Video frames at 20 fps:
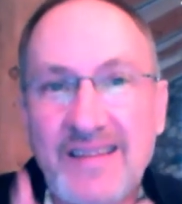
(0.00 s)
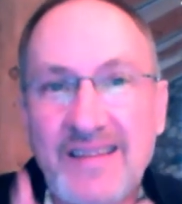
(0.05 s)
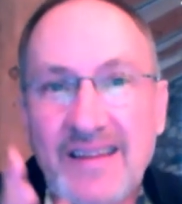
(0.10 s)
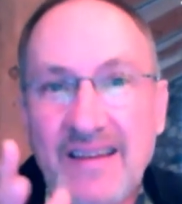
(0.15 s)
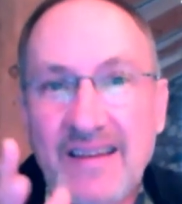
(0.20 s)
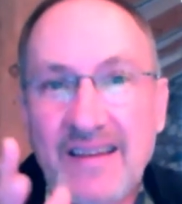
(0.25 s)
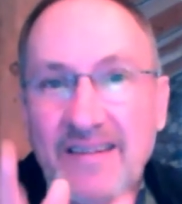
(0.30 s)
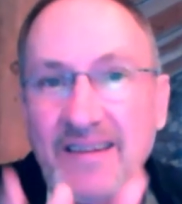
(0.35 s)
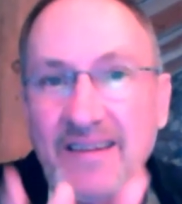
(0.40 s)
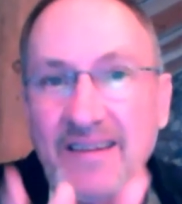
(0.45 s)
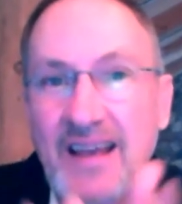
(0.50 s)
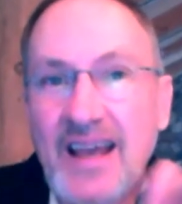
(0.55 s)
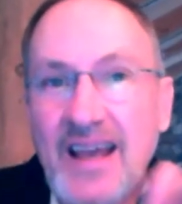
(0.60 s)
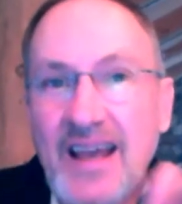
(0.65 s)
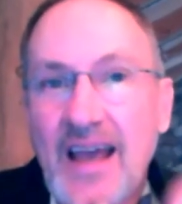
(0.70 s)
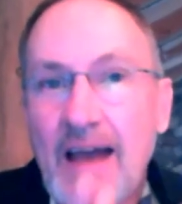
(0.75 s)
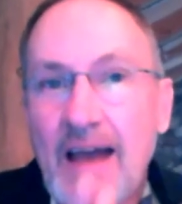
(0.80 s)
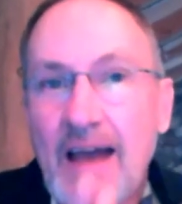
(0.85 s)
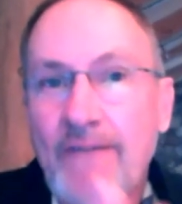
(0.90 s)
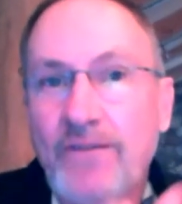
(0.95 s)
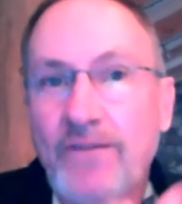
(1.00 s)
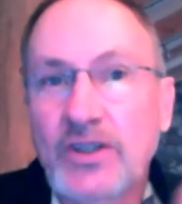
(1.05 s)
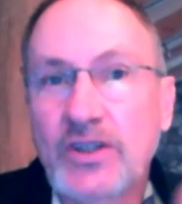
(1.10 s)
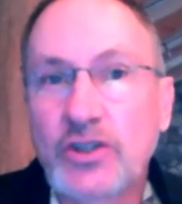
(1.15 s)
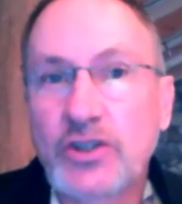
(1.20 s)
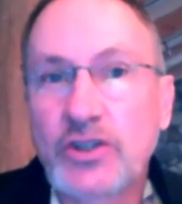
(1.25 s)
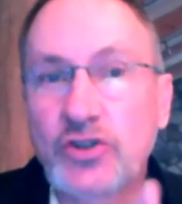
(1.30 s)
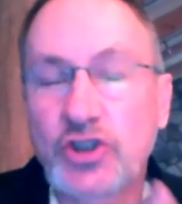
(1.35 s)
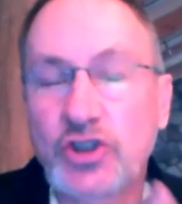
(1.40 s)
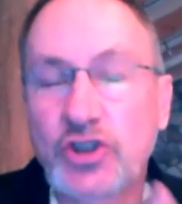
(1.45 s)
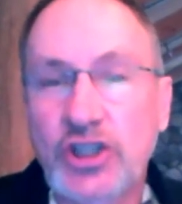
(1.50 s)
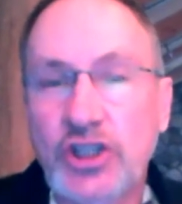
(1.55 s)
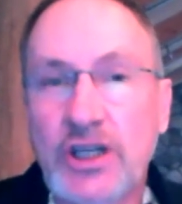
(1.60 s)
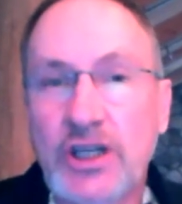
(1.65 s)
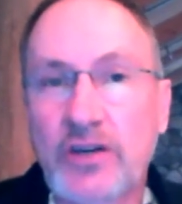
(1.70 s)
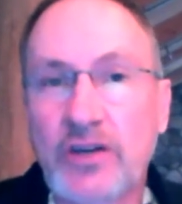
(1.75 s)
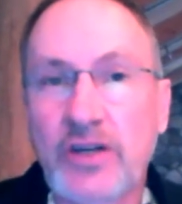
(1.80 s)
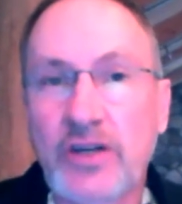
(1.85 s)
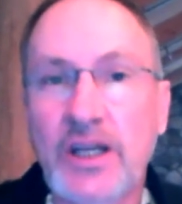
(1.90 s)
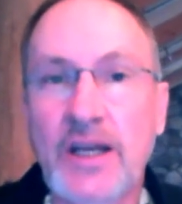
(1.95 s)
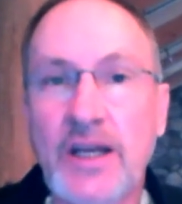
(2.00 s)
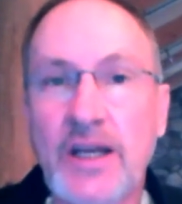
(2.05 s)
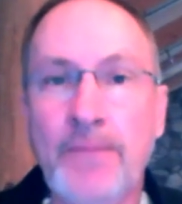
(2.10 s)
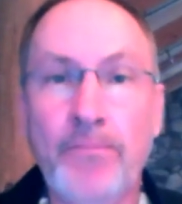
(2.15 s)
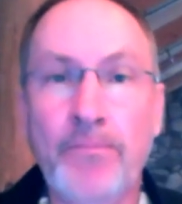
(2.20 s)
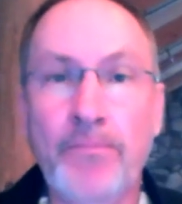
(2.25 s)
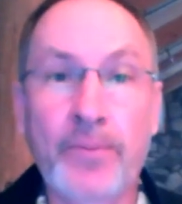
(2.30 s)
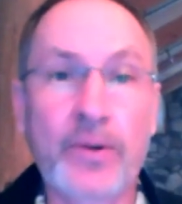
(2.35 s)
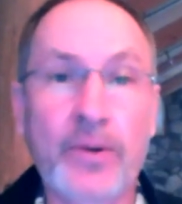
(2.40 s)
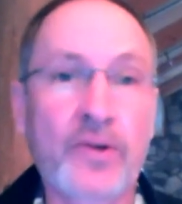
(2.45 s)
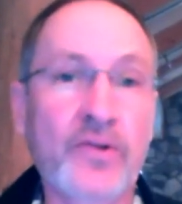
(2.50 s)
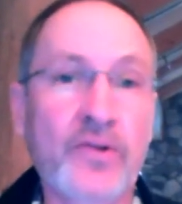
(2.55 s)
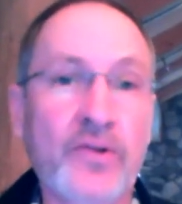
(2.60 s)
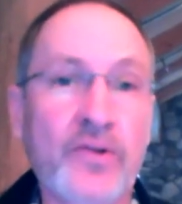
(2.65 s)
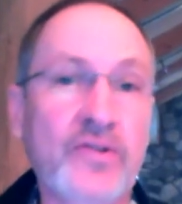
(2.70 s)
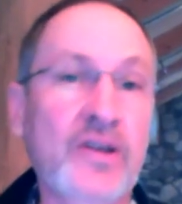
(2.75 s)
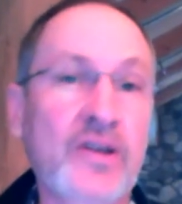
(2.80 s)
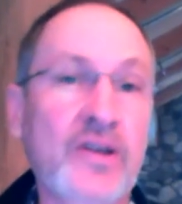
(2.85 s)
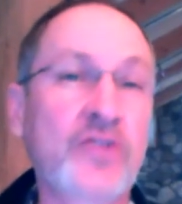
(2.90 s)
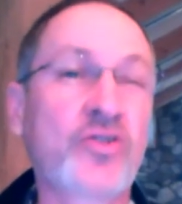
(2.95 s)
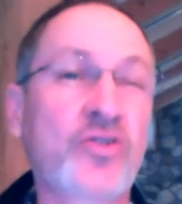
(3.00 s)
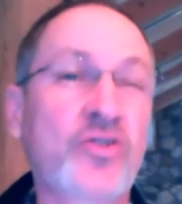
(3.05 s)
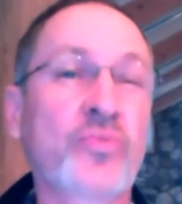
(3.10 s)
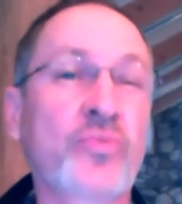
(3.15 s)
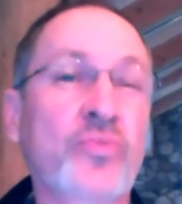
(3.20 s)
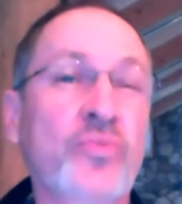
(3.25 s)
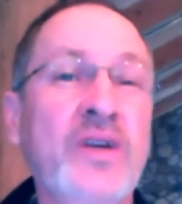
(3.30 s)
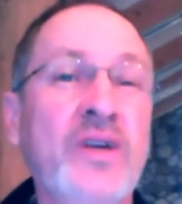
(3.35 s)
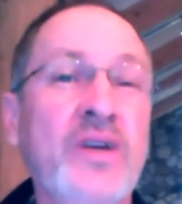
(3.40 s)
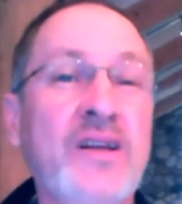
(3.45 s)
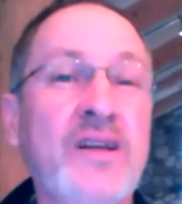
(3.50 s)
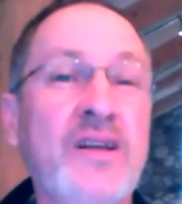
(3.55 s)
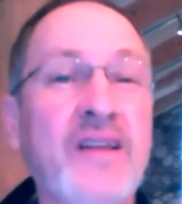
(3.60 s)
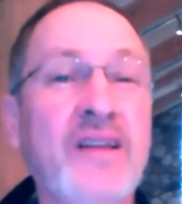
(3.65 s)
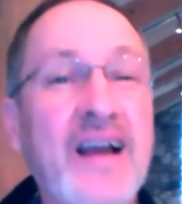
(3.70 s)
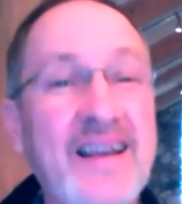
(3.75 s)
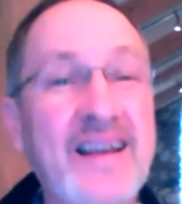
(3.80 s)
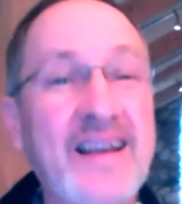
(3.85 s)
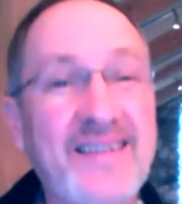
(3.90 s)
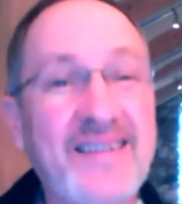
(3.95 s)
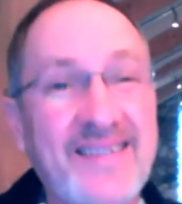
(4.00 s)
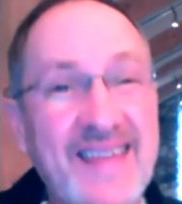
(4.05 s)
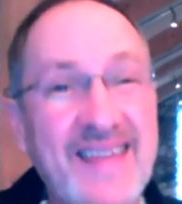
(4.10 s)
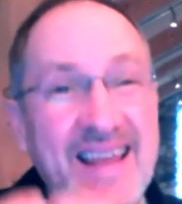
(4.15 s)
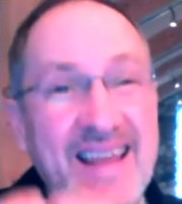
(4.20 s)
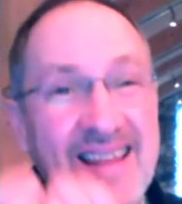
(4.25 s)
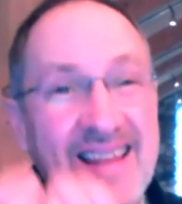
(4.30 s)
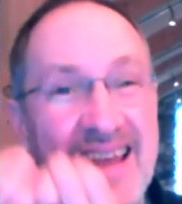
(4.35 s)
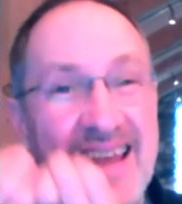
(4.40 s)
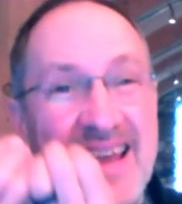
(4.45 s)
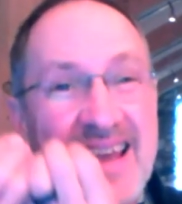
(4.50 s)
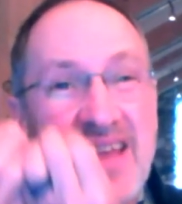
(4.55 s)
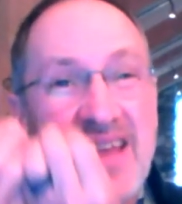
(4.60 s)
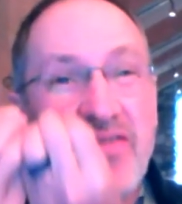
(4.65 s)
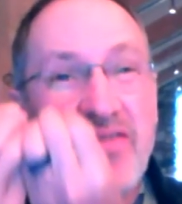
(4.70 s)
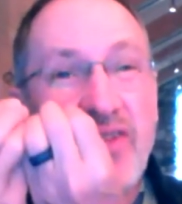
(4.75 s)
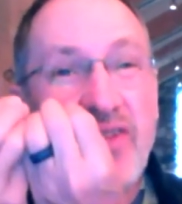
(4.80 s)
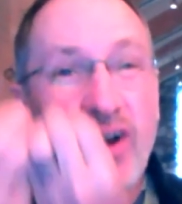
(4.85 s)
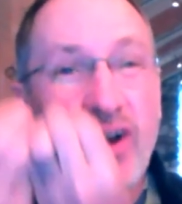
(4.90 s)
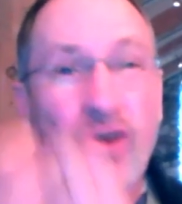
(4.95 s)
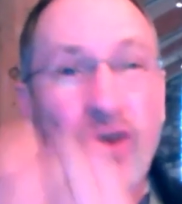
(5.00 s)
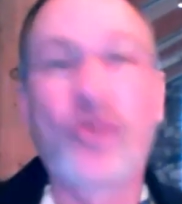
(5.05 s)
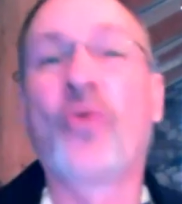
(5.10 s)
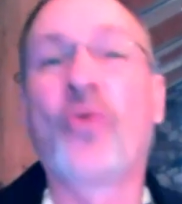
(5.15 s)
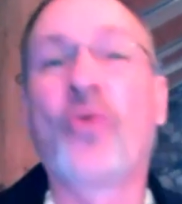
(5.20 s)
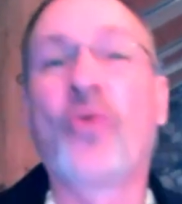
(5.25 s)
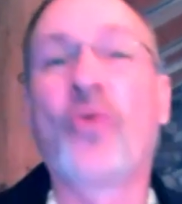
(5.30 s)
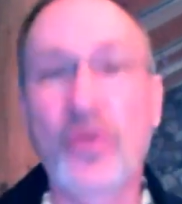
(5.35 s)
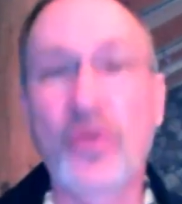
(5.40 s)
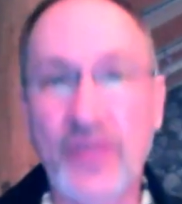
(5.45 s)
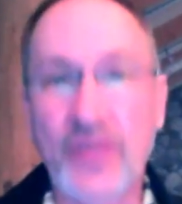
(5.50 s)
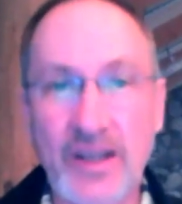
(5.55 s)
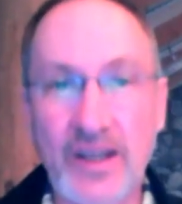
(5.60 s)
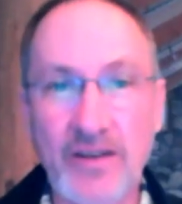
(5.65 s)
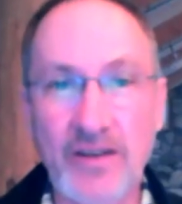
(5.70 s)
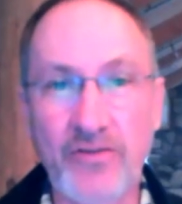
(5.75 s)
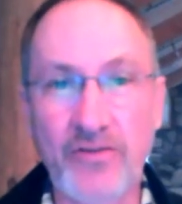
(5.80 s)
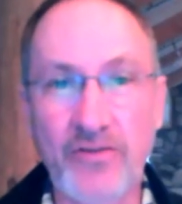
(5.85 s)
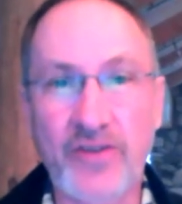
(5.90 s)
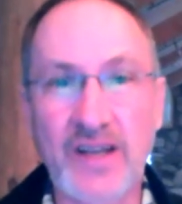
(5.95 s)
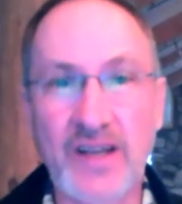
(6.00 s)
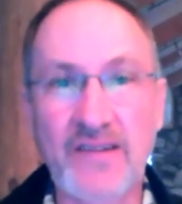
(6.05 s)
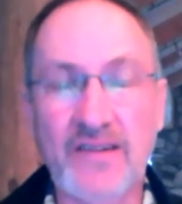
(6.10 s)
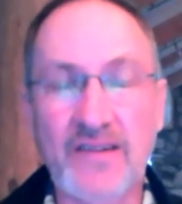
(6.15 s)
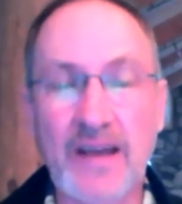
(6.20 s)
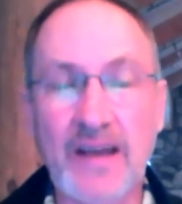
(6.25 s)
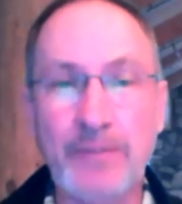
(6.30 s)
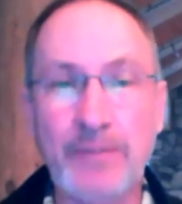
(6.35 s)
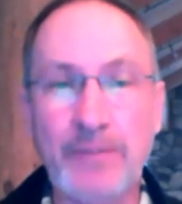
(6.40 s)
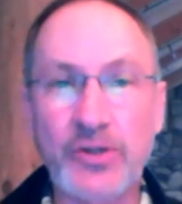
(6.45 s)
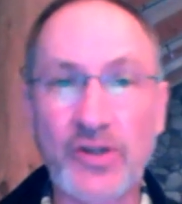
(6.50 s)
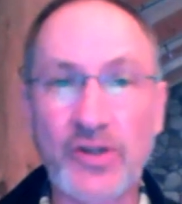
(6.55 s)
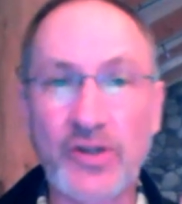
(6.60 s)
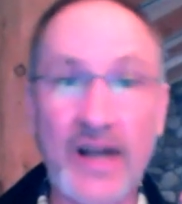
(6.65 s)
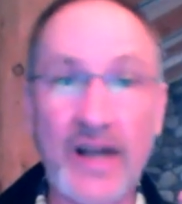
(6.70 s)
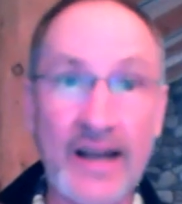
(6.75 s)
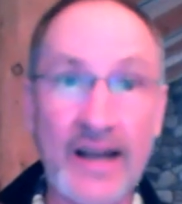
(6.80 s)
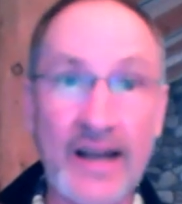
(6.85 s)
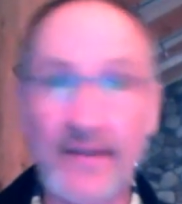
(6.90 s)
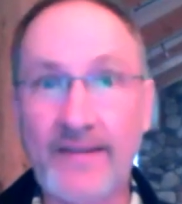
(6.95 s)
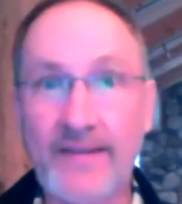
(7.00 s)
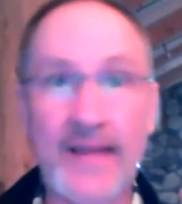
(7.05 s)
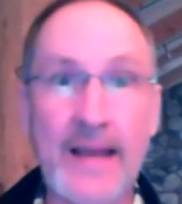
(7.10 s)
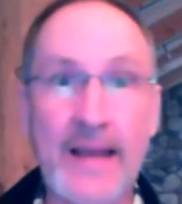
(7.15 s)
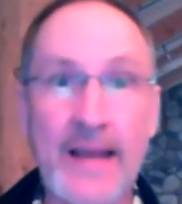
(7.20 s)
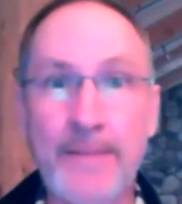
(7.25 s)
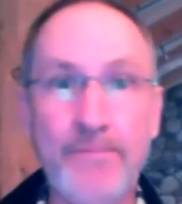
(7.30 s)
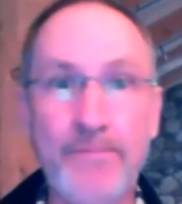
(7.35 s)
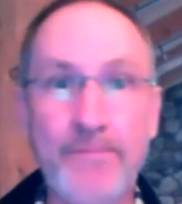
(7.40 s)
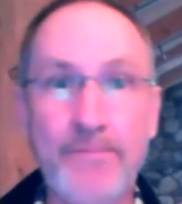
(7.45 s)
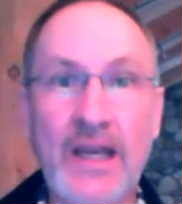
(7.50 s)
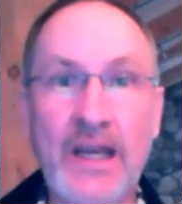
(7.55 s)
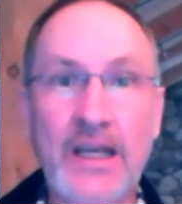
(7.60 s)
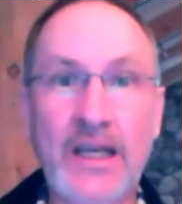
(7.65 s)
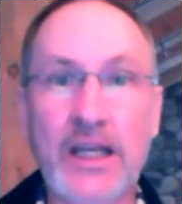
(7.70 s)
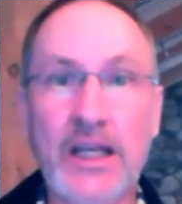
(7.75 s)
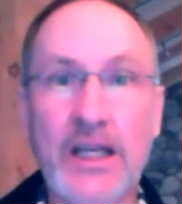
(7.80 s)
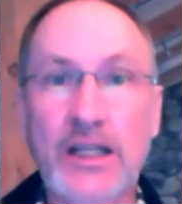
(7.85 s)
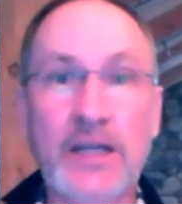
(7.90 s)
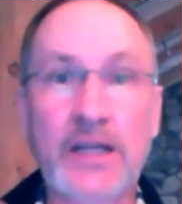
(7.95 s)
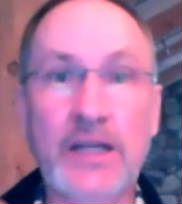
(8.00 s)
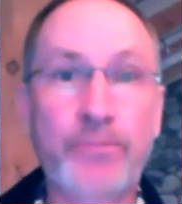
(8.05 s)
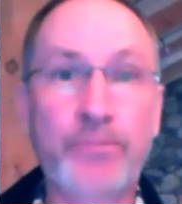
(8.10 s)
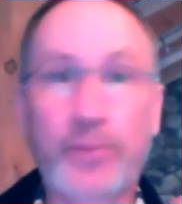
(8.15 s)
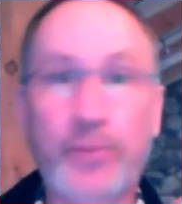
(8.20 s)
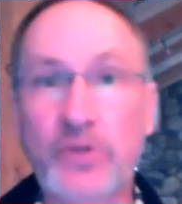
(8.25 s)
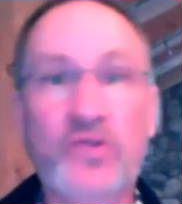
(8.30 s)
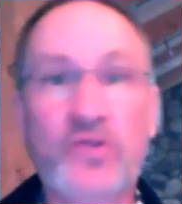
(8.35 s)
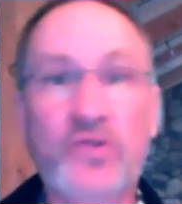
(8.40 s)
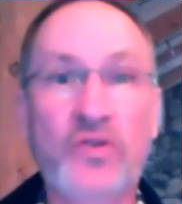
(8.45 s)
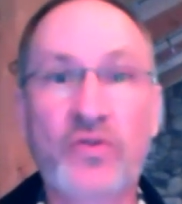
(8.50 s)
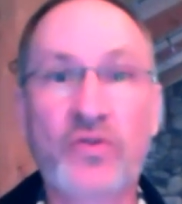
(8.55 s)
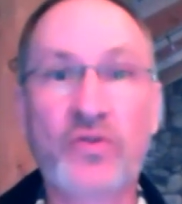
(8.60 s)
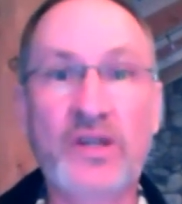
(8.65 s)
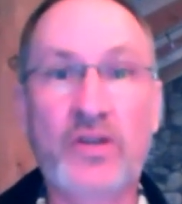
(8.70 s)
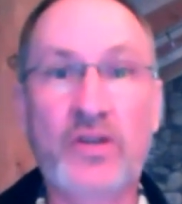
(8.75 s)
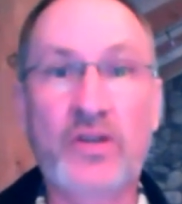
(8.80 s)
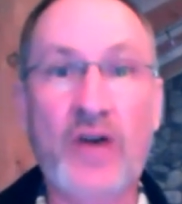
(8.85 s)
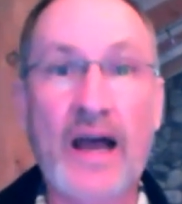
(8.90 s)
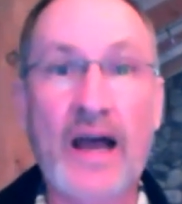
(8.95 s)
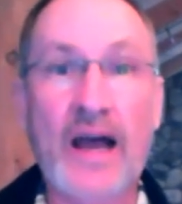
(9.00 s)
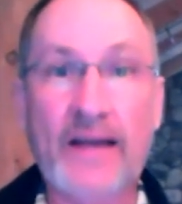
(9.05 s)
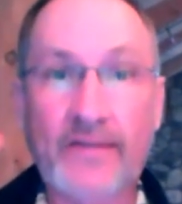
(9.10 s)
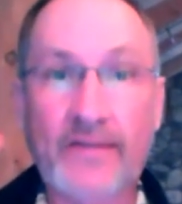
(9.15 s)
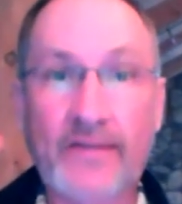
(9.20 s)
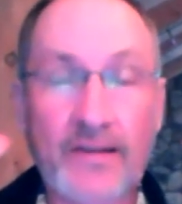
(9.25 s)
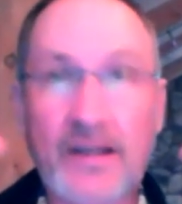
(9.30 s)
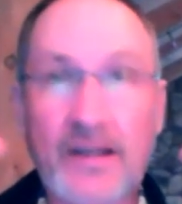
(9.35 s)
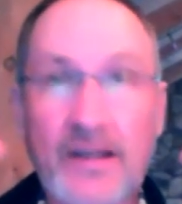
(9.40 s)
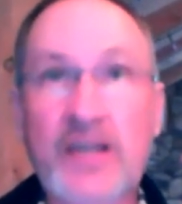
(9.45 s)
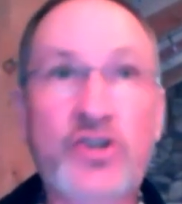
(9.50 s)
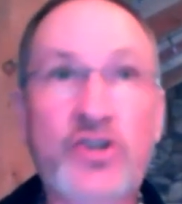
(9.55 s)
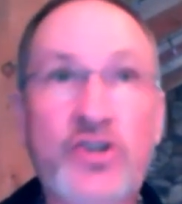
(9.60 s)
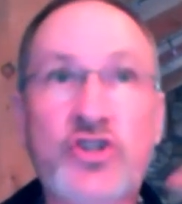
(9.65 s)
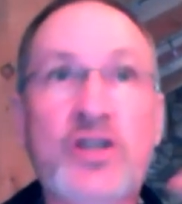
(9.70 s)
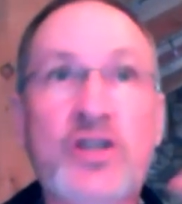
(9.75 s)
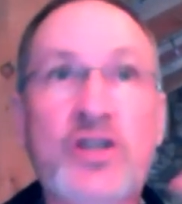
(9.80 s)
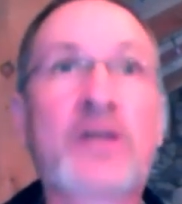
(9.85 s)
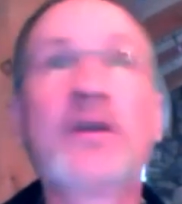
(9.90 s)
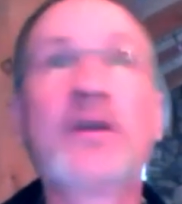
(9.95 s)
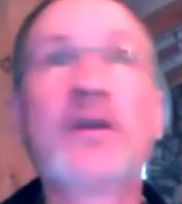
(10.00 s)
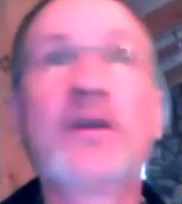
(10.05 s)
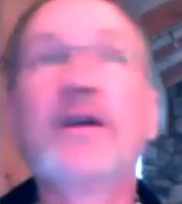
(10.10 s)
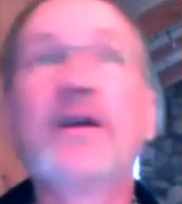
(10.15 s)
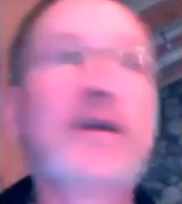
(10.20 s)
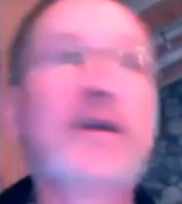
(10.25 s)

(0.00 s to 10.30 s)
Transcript: this evolutionary impulse, and to realize that the goal that you've conceptualized that immediately puts you into oscillation,